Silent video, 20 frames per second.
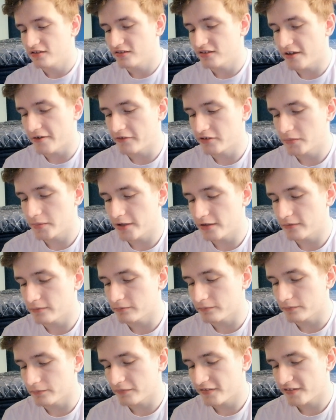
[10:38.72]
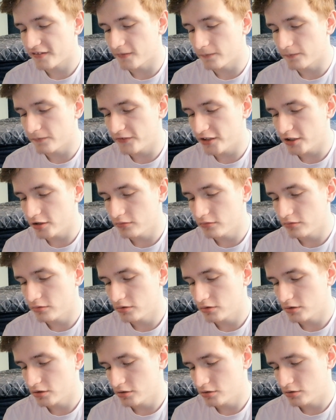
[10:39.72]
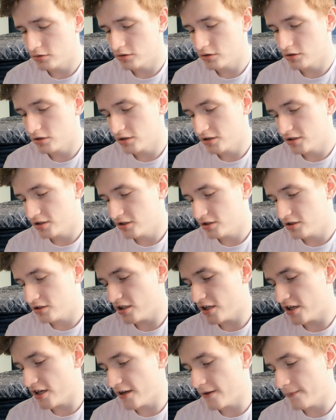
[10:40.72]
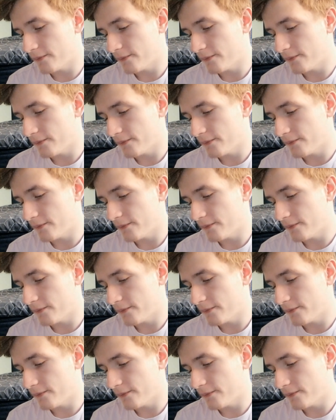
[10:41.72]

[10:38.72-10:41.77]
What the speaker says: That would have been something. So